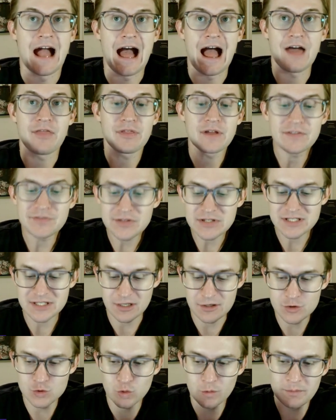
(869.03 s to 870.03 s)
think the
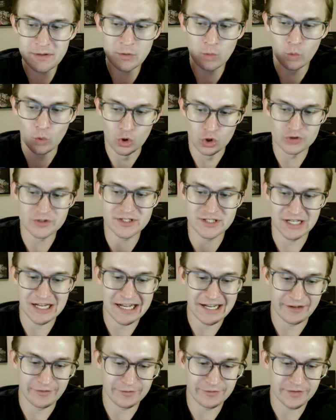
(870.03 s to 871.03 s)
Suns would be worse
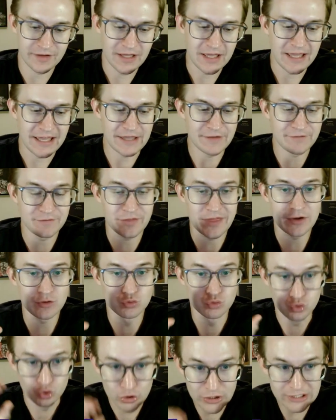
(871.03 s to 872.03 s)
off if they
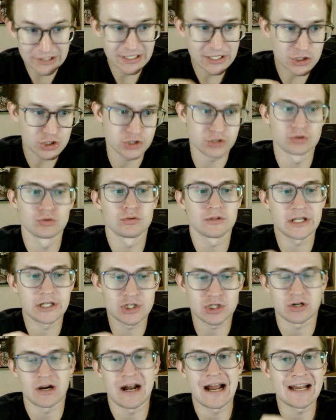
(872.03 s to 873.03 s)
really truly
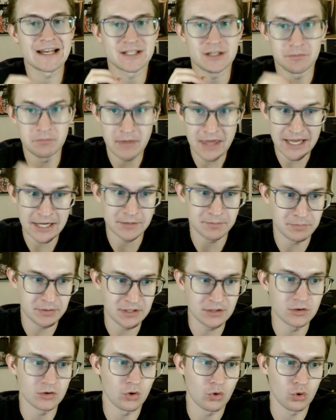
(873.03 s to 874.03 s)
tried to make
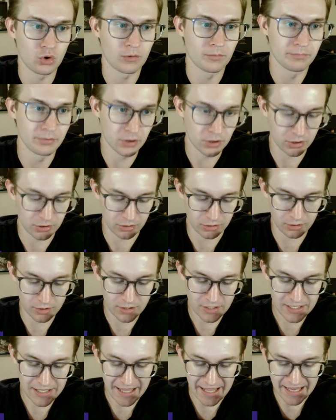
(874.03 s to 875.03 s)
Beal or Booker
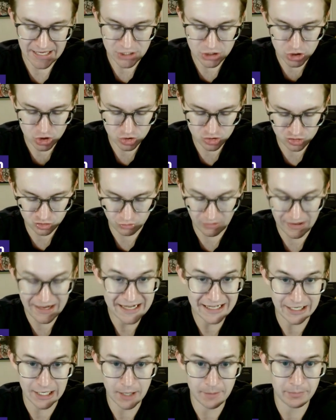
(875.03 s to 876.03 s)
a
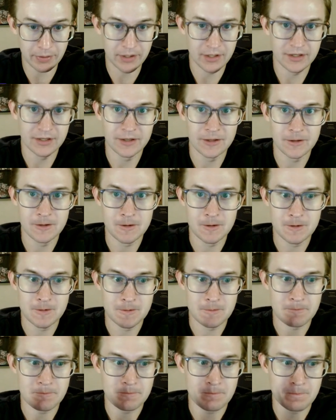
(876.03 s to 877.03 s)
straight up
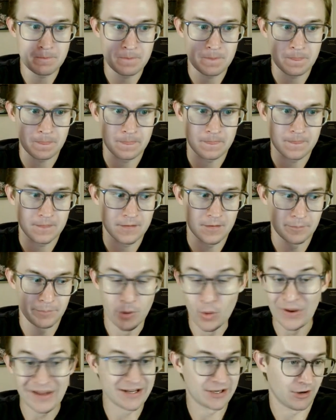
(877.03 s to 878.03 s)

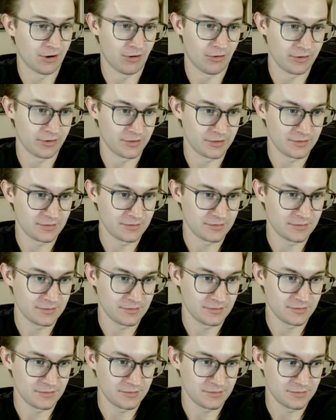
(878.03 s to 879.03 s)
point guard,
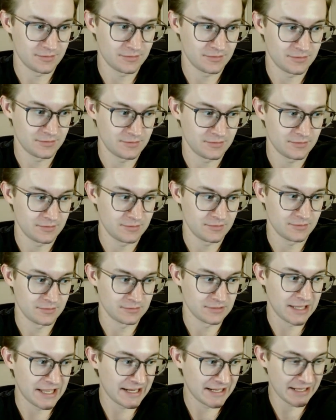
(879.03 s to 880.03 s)

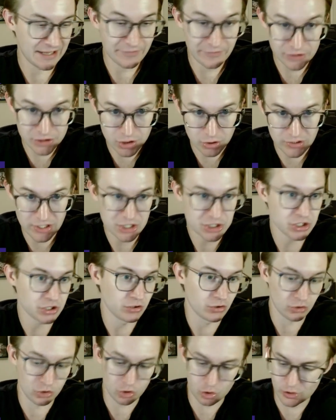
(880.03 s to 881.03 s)
like in the
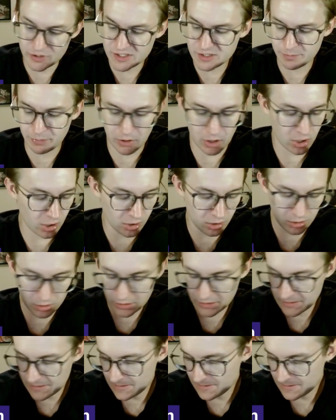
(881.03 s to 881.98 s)
traditional Chris Paul,